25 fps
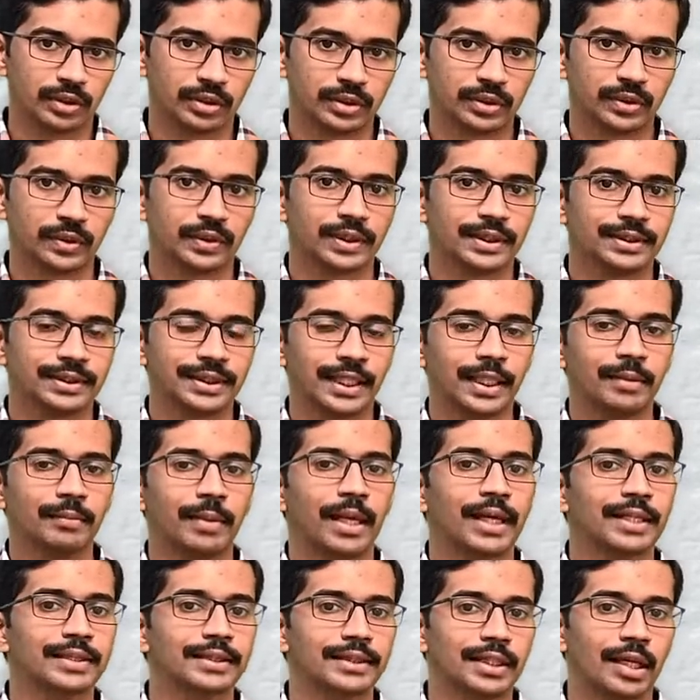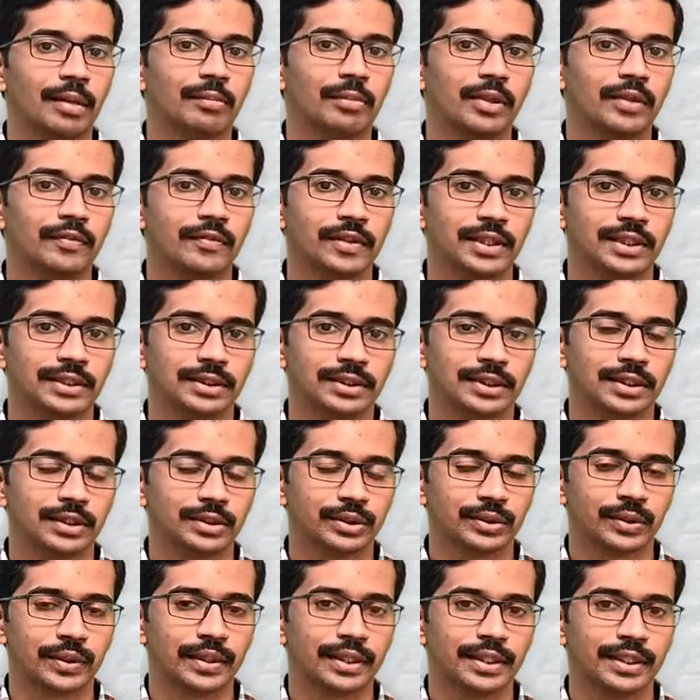So, the same example we will see.
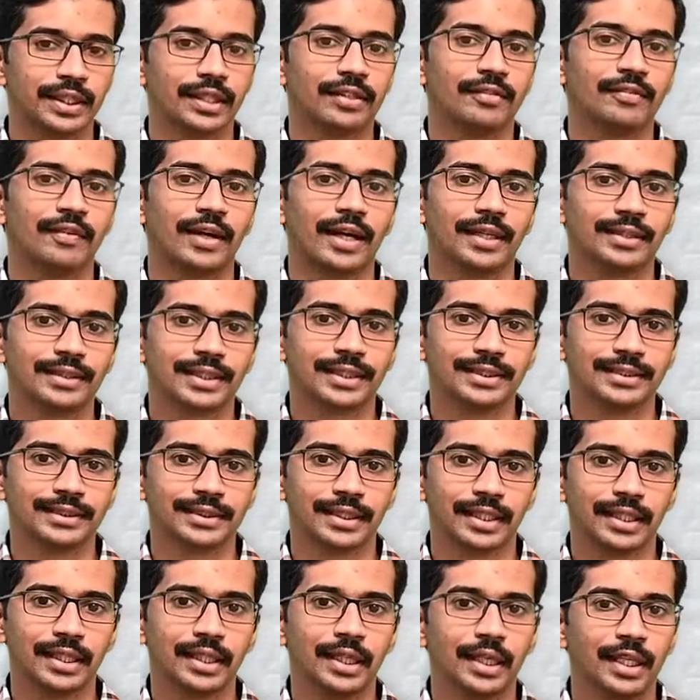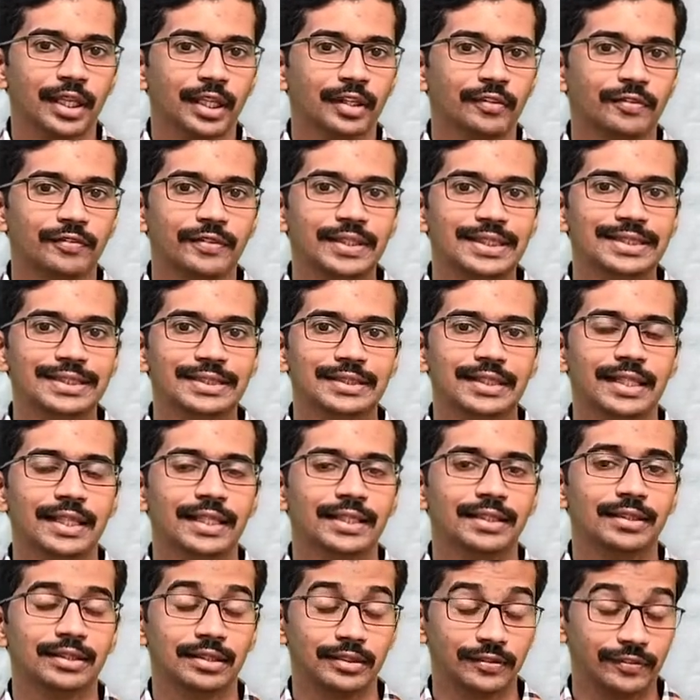So, here what they say if we,
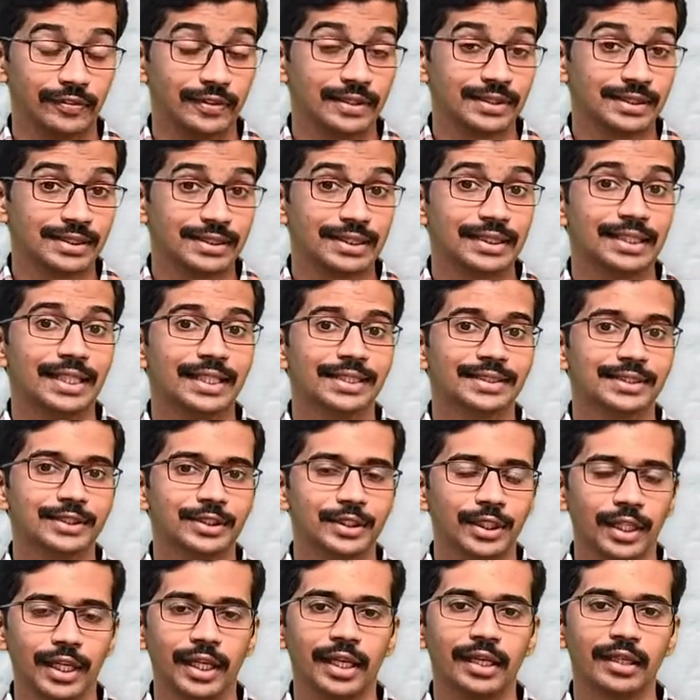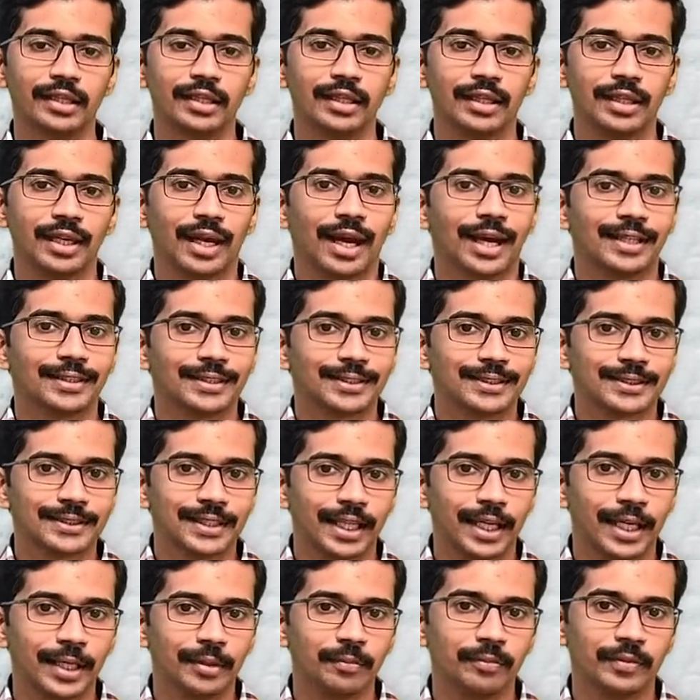if we see a snake at the
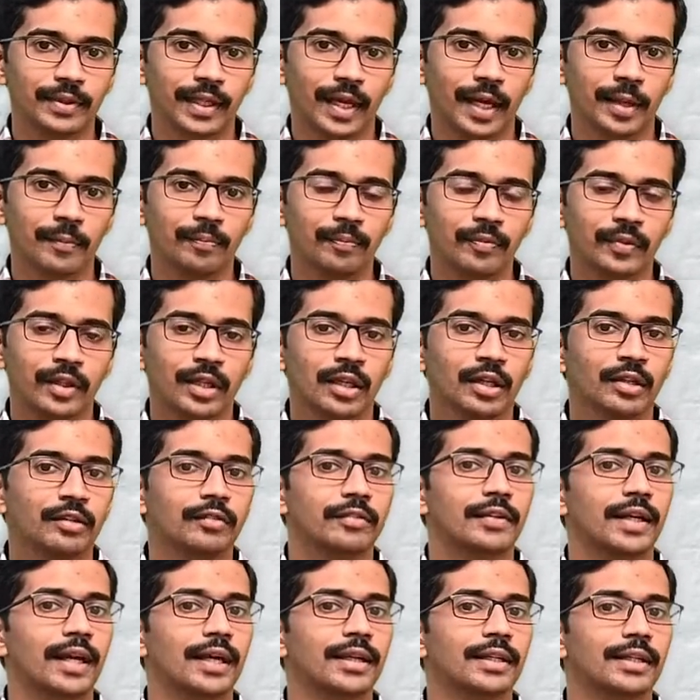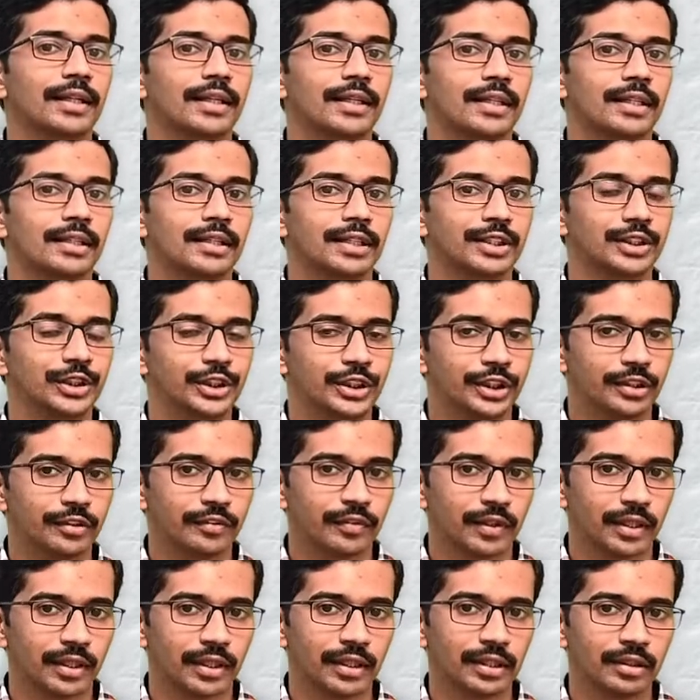same time we are getting a
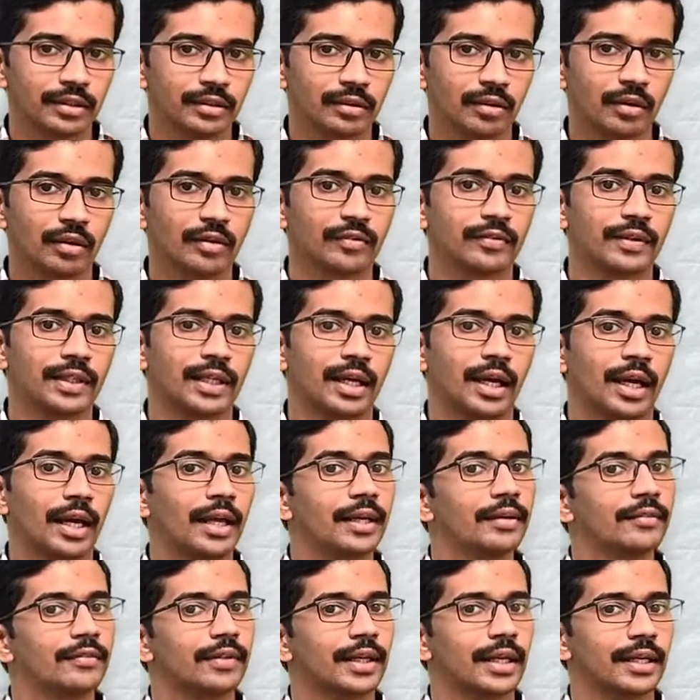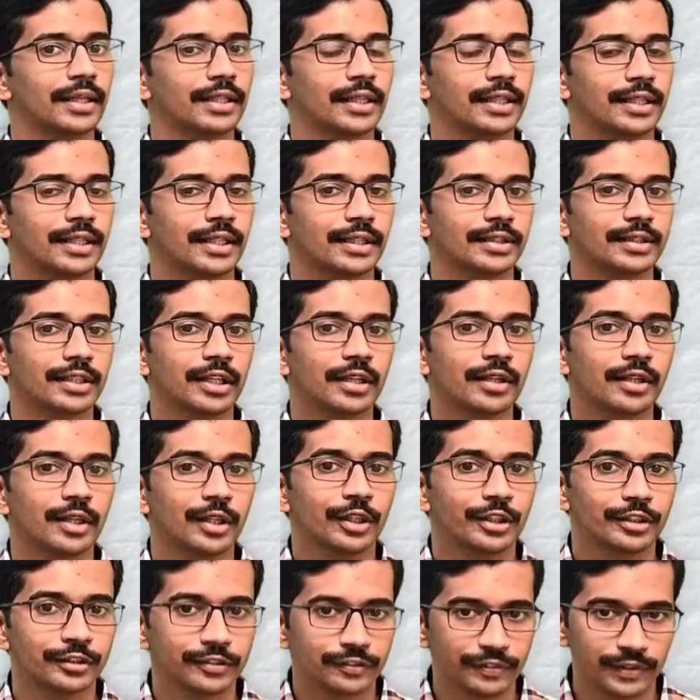shivering or we and we are getting the
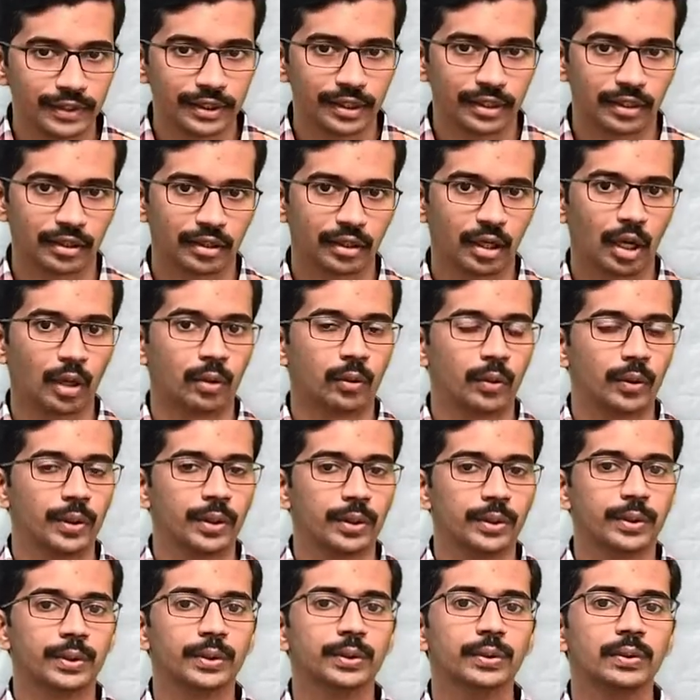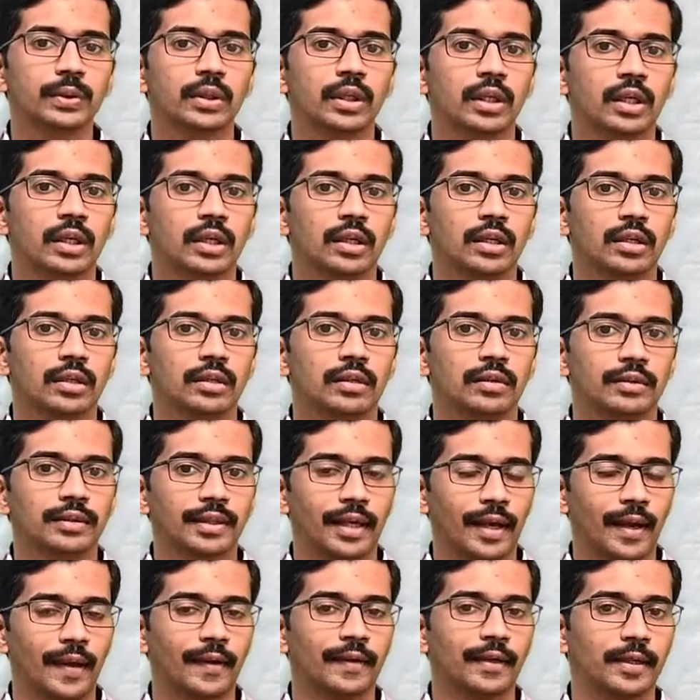fear according to uh,
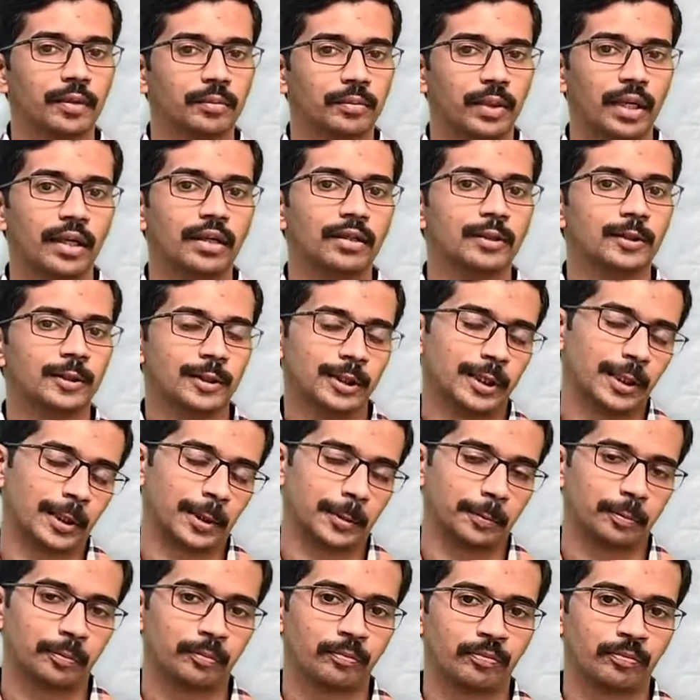Cannon Bard theory.